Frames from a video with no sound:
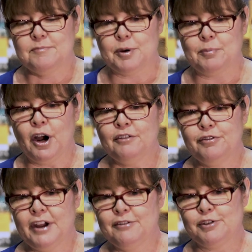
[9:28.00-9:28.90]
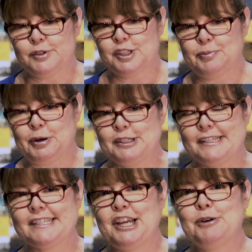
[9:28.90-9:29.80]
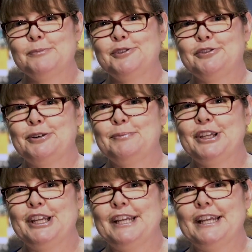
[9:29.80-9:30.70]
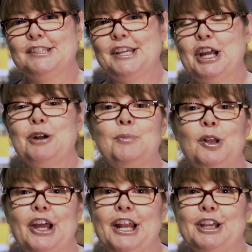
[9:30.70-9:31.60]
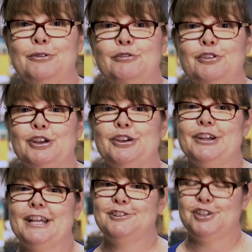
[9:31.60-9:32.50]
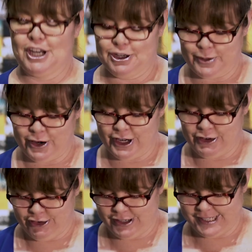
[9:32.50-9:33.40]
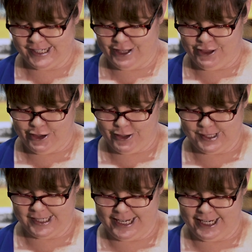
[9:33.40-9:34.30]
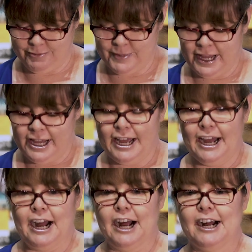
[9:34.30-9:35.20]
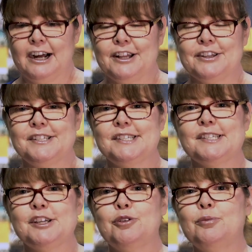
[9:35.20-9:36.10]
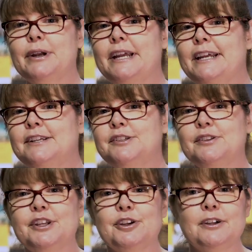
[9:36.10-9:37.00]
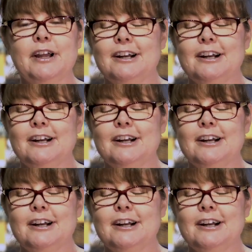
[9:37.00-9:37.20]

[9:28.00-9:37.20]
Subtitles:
But my favourite response comes from the Town Planning Review in January 1913. This is a read that